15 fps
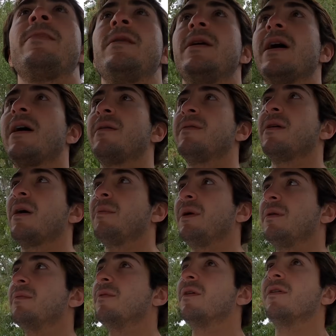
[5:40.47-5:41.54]
Yeah, I
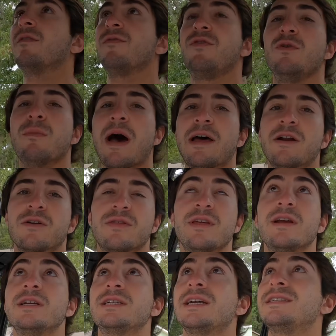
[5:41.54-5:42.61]
mean, a few minor
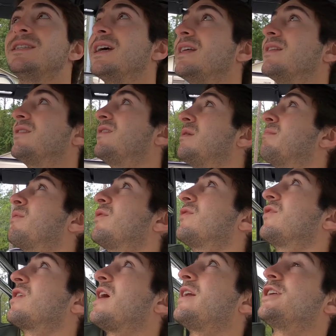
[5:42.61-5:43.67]
things. I'd say the zippers
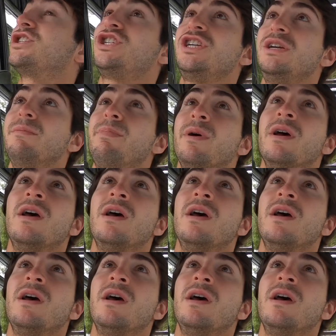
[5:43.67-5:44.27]
are kind of cheap,